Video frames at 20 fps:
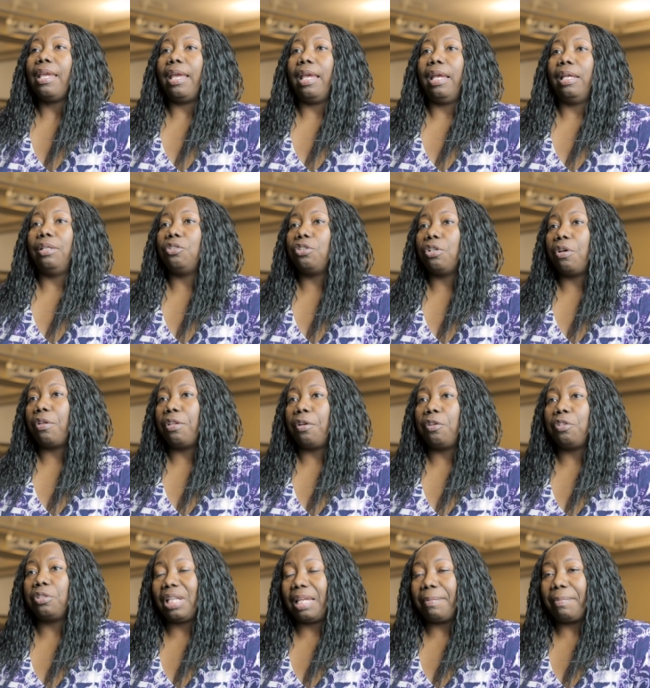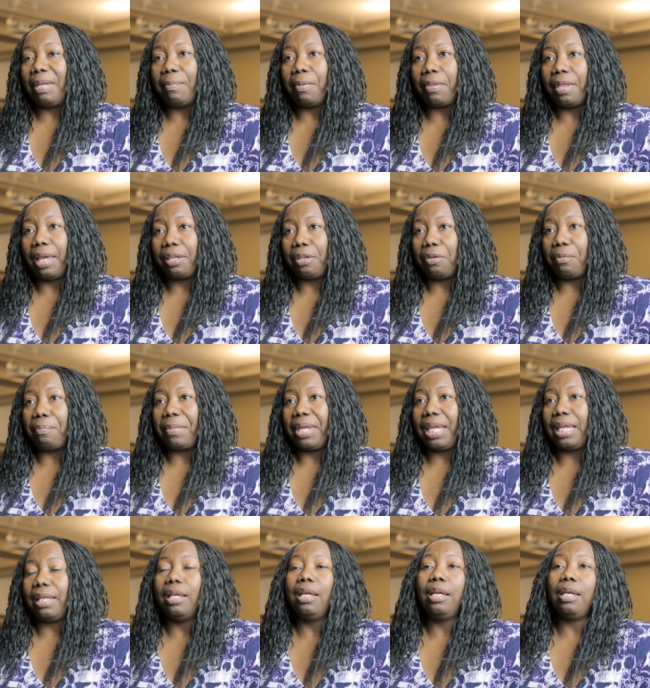And so those same people that you
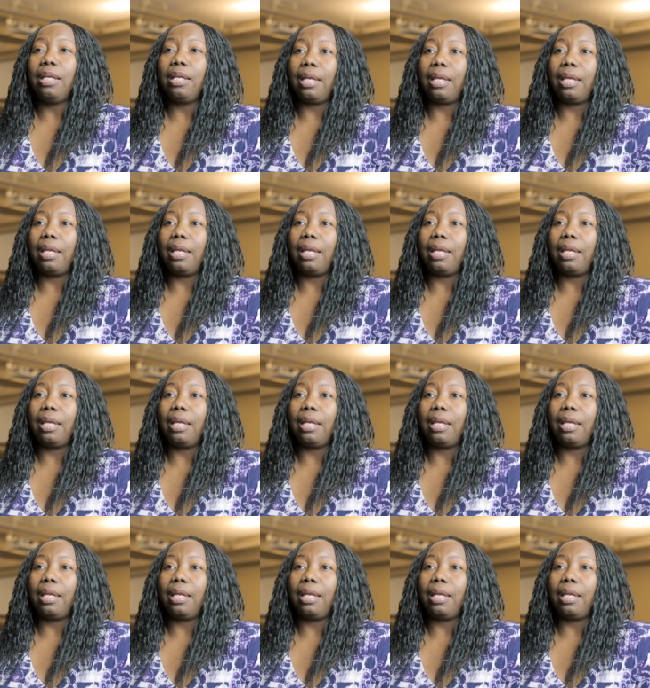meet